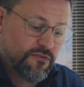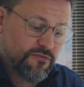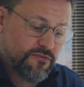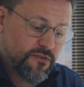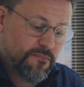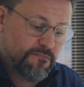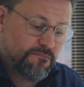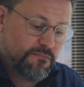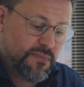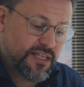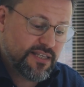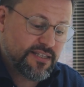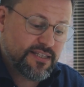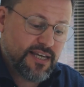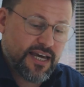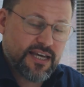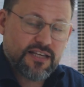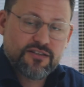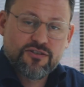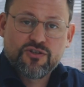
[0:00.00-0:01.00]
From
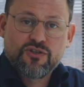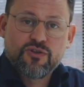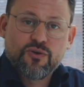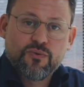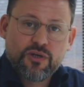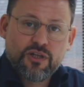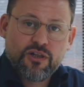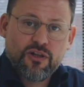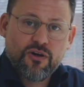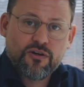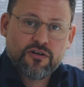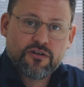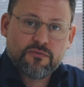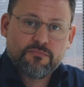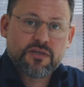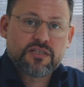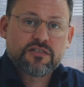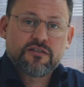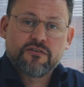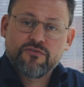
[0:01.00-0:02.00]
midday to 2 o'clock
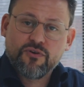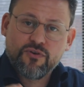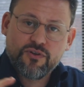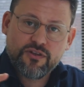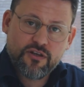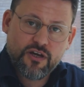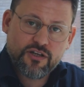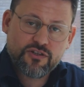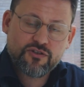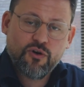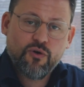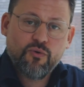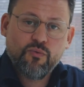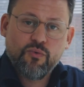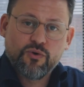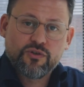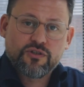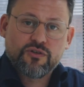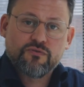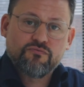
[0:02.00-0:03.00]
means I've got nice hot
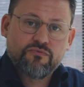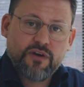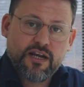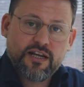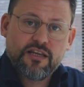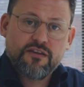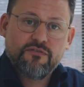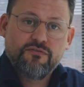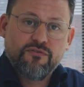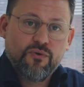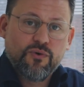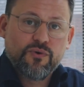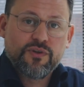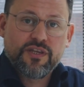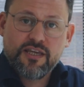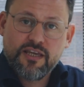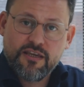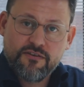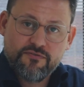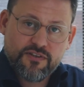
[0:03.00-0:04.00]
water ready for
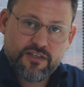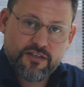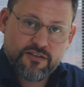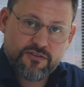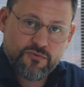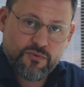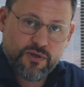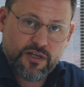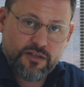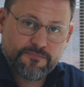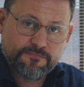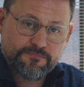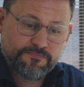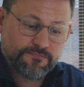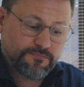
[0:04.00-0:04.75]
the evening as well.